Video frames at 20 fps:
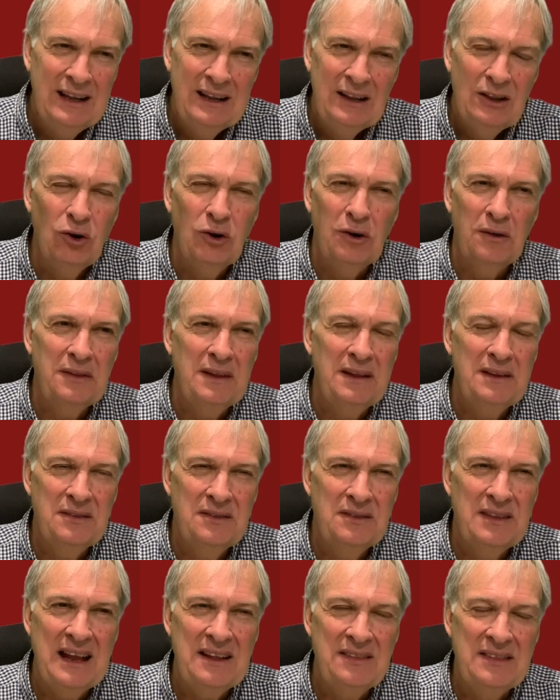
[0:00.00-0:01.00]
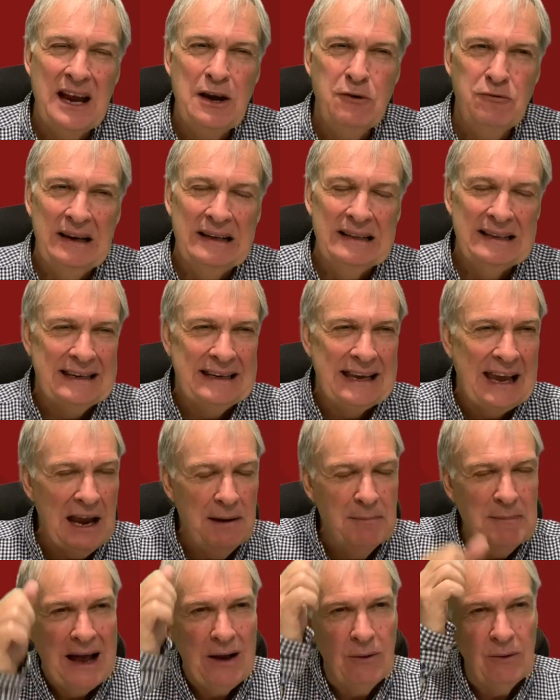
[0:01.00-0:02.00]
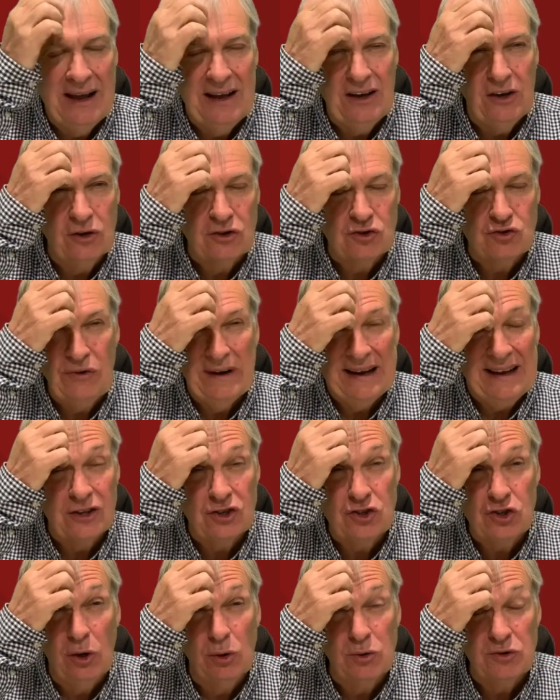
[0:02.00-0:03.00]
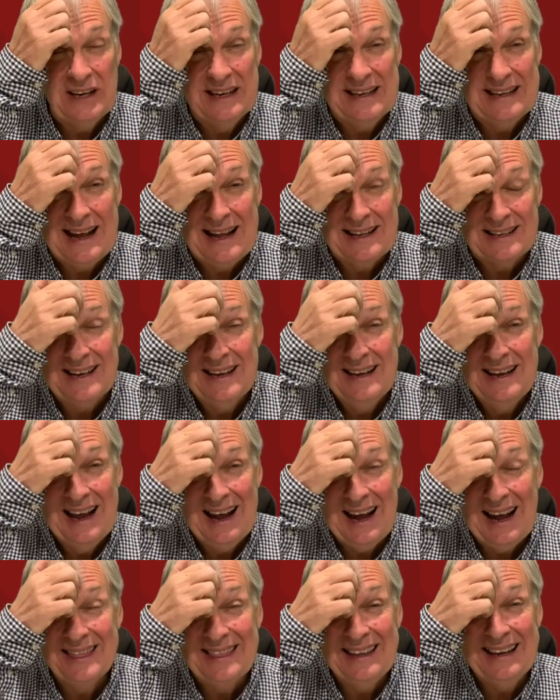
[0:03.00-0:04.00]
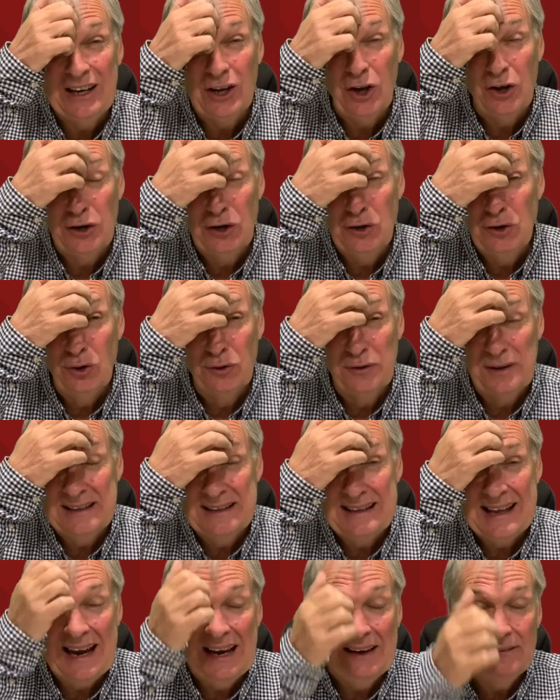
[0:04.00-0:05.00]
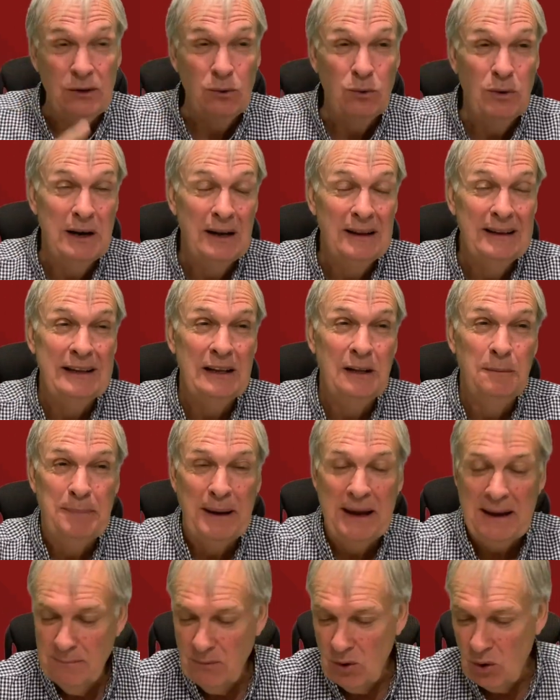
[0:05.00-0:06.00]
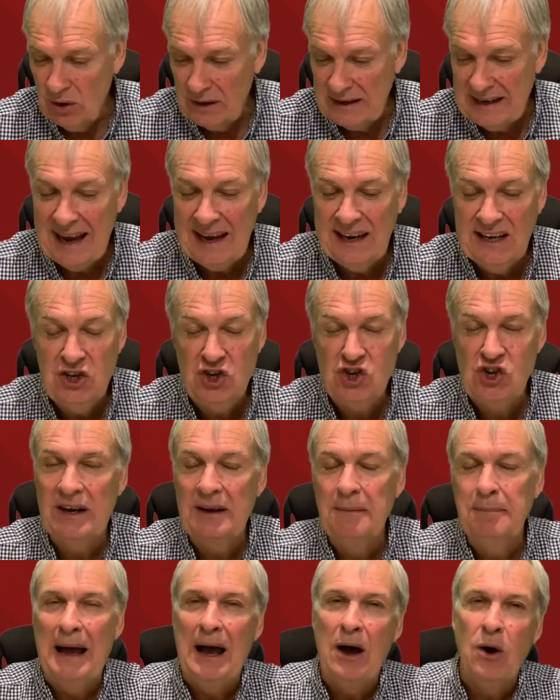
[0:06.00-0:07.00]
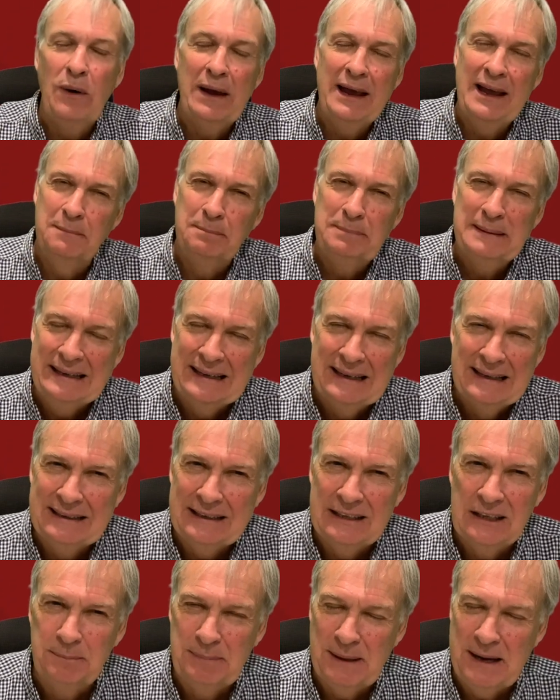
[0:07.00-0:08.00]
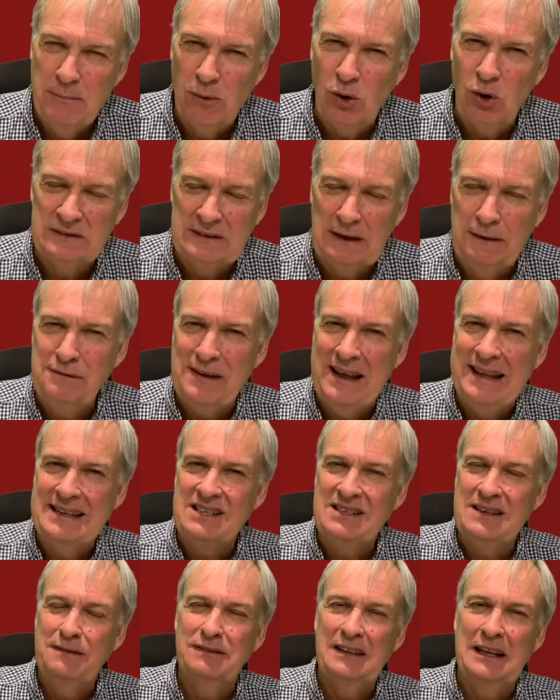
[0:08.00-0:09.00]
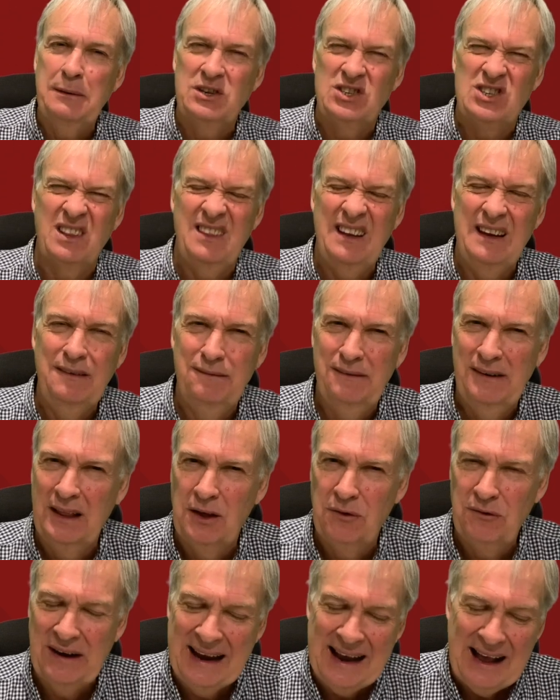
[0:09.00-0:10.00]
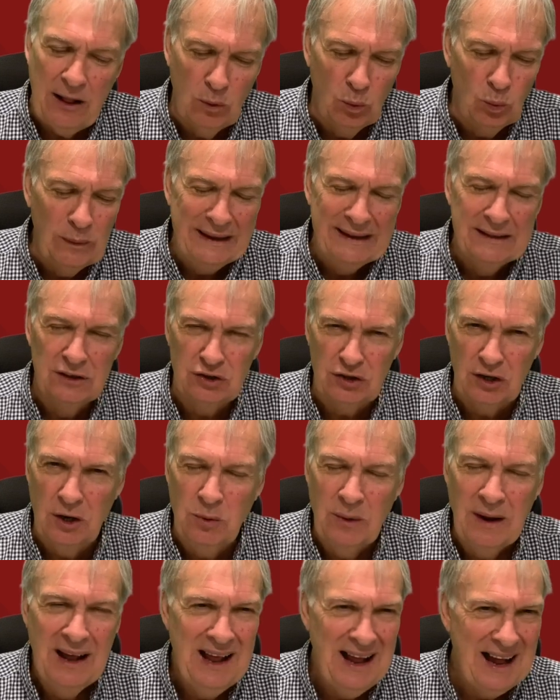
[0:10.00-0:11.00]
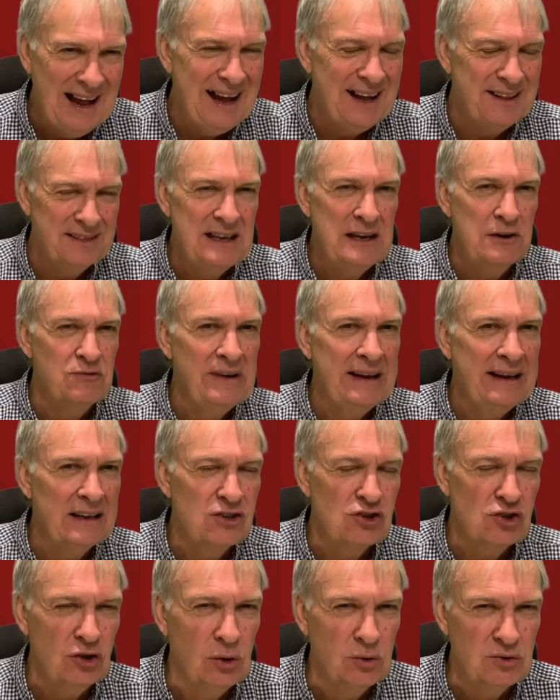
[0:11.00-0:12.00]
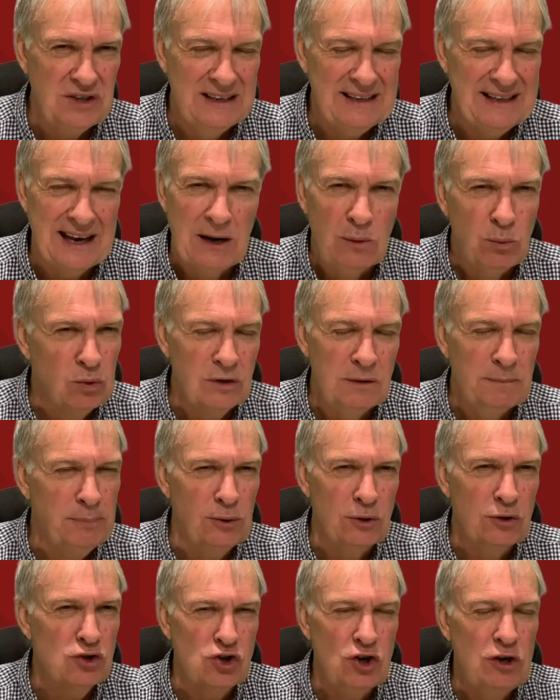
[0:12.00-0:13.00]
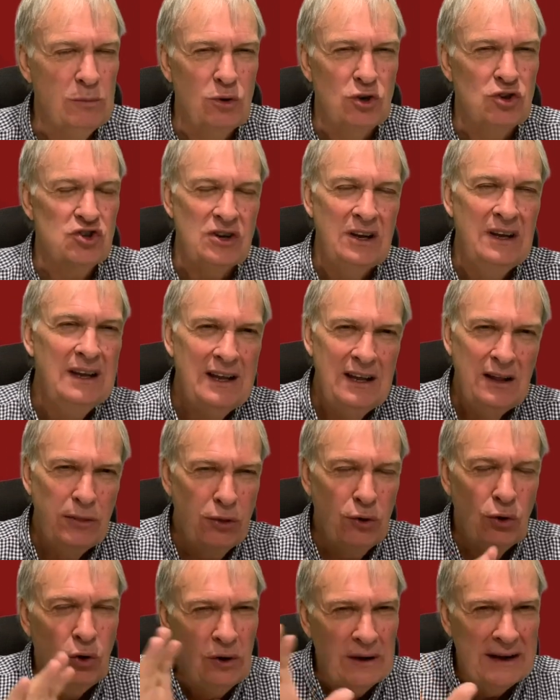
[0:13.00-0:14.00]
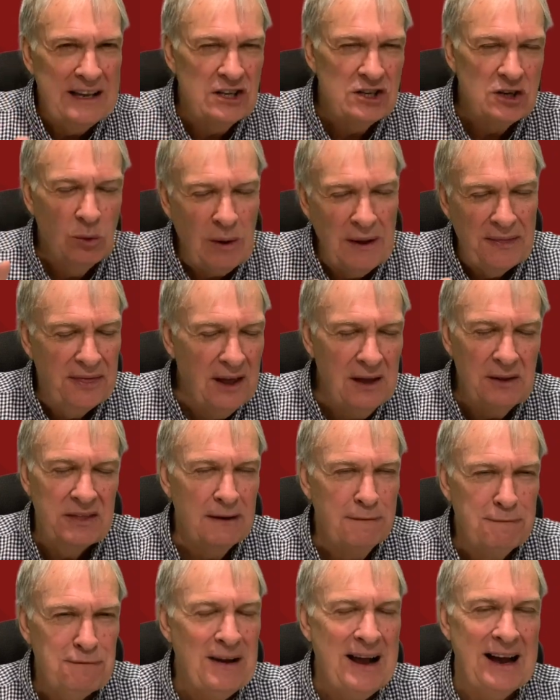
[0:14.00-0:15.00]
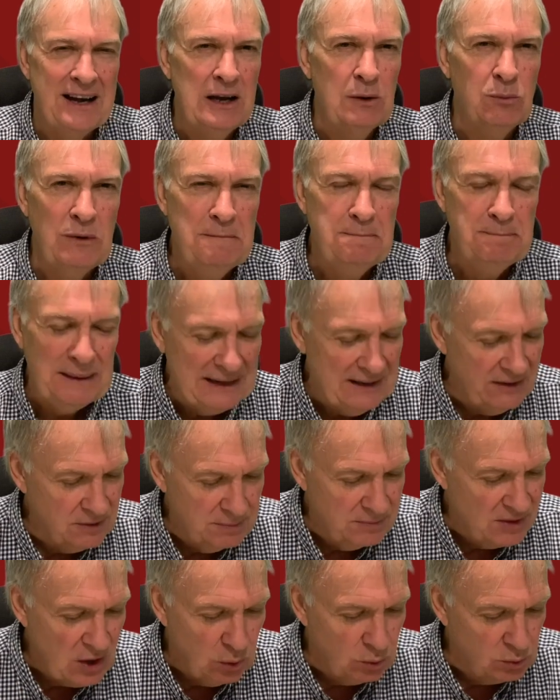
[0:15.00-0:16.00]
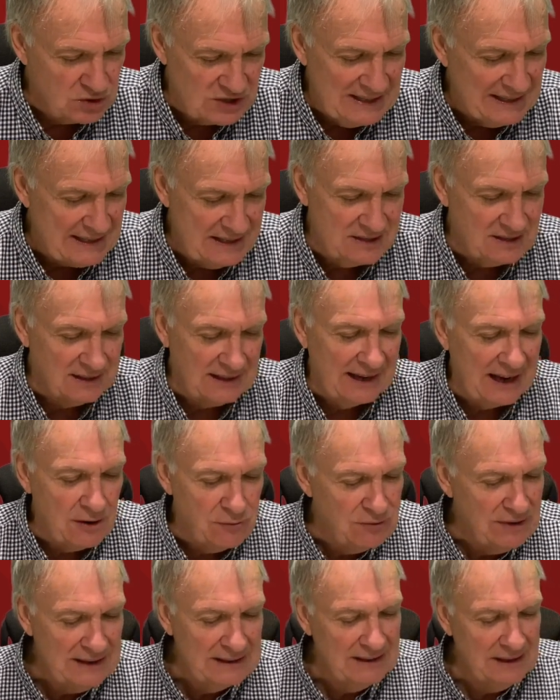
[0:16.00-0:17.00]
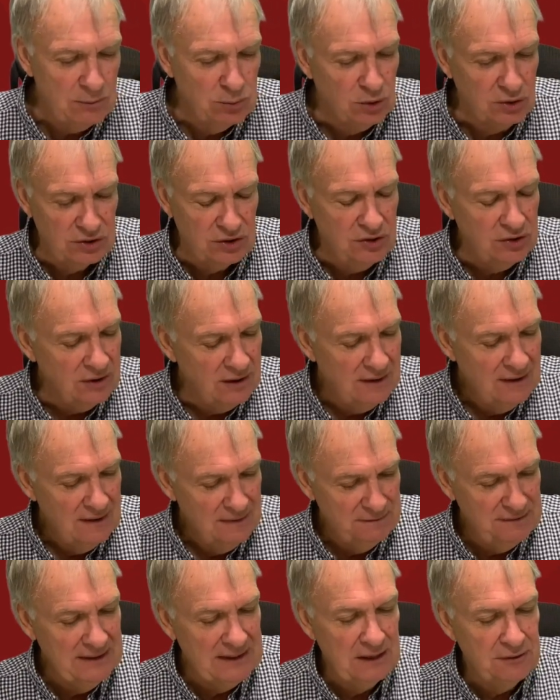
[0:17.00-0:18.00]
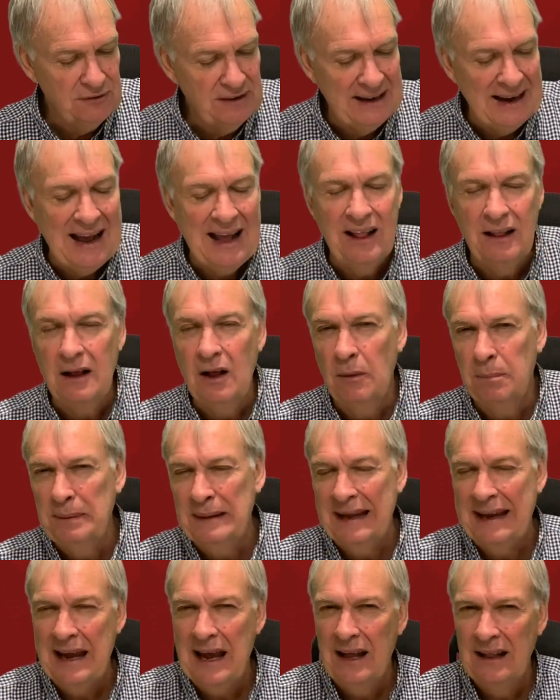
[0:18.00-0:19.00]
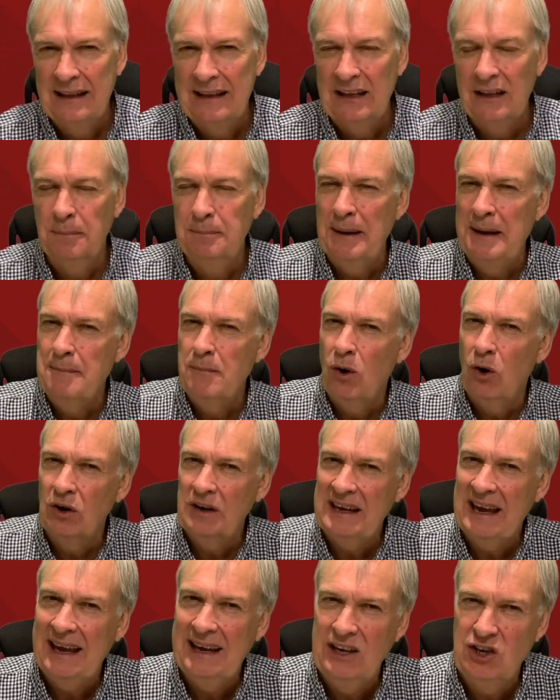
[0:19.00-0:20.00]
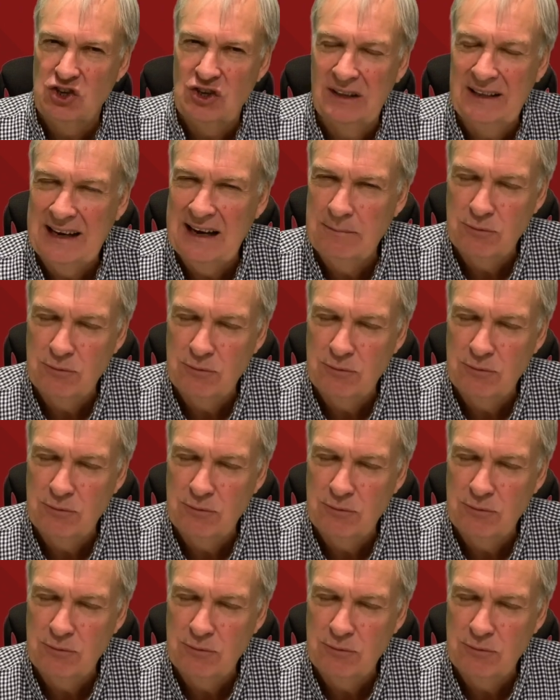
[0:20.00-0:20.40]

Look, they really came out at us, Real Sociedad. I think on another day, if they were a little bit more cagey about it and played a little bit more defensively, which I think Villarreal will do, I think Real Sociedad, I wouldn't put too much thought into the fact that we've beaten those easily. I really wouldn't. Villarreal will play it a little bit more cagely.